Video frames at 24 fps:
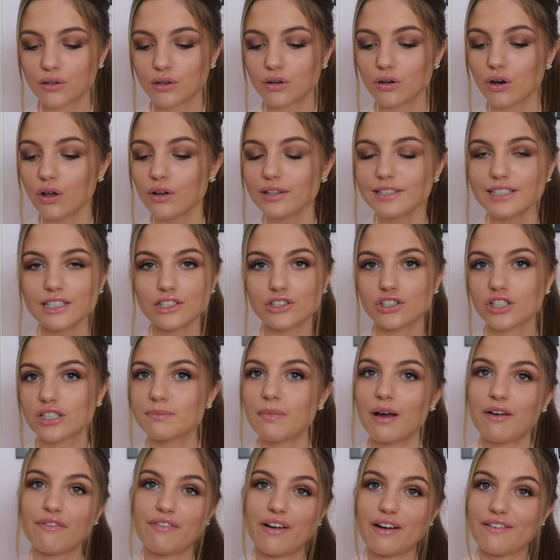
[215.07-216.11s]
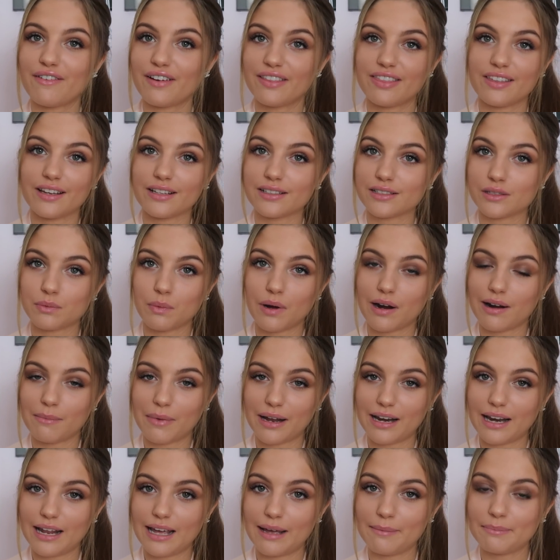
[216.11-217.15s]
Gloss is just my favourite thing to wear on
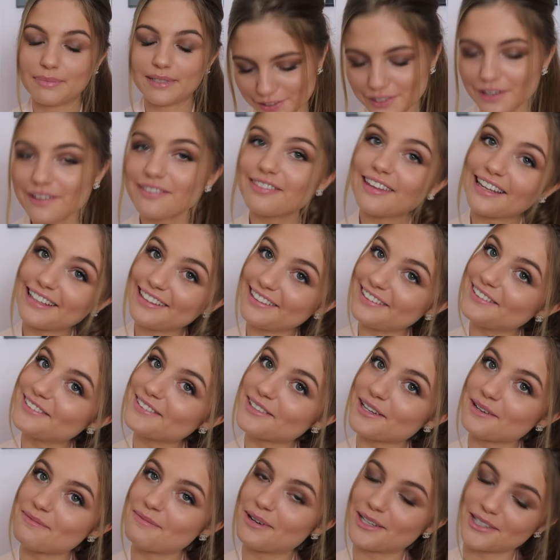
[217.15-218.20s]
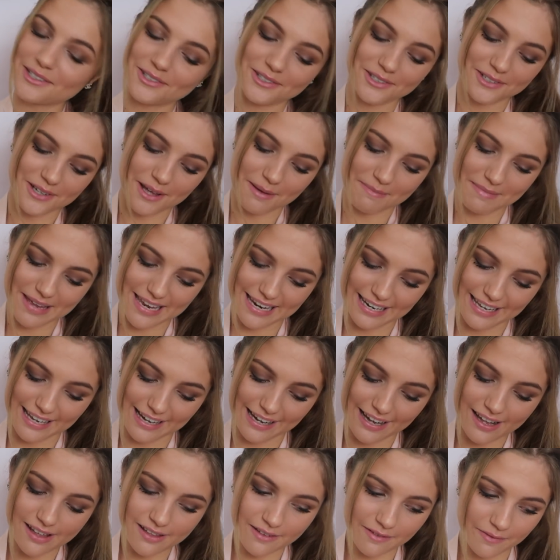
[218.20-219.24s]
my lips. So thank you so much,
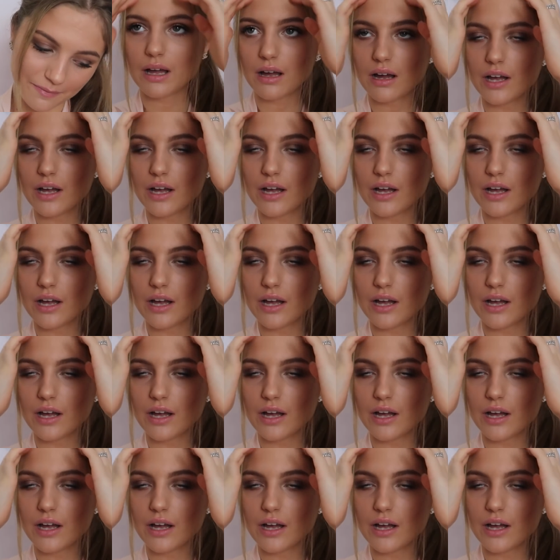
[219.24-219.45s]
Amelia.